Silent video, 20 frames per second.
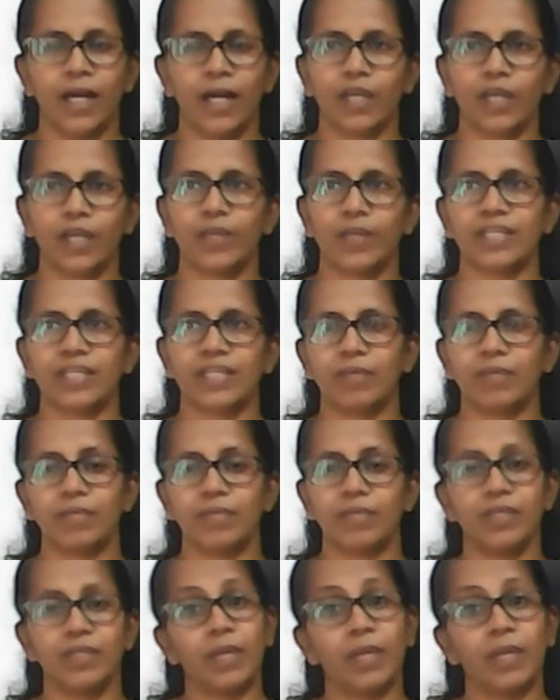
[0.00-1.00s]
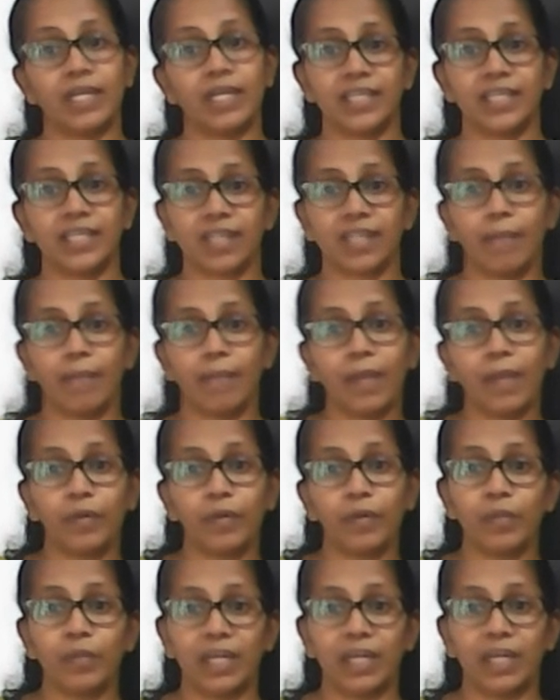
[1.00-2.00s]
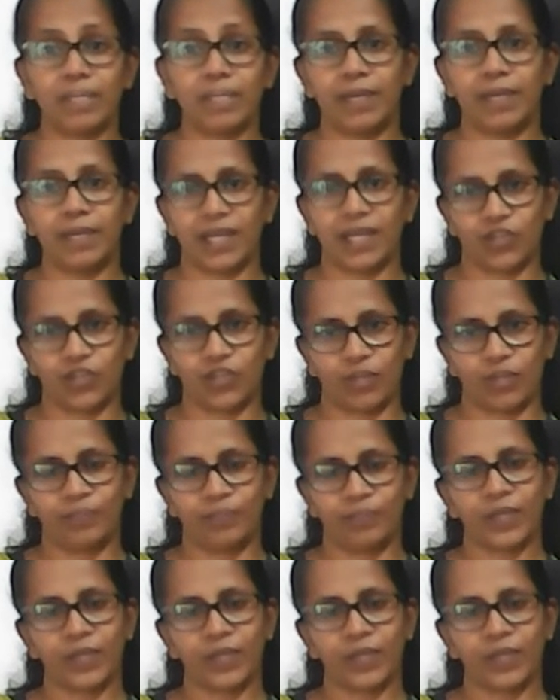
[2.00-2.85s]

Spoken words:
Otherwise, sometimes in the just compare with the multiplication.